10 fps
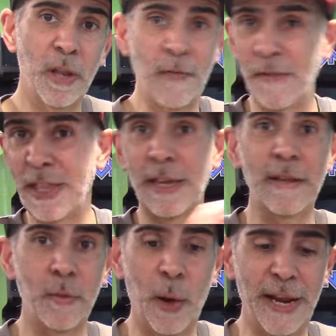leave
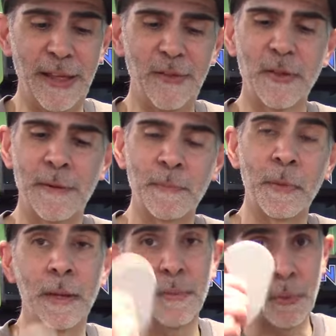everything the way it is.
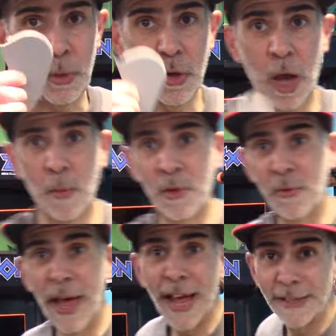Let me show you how we
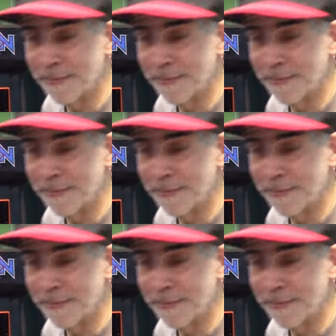do that.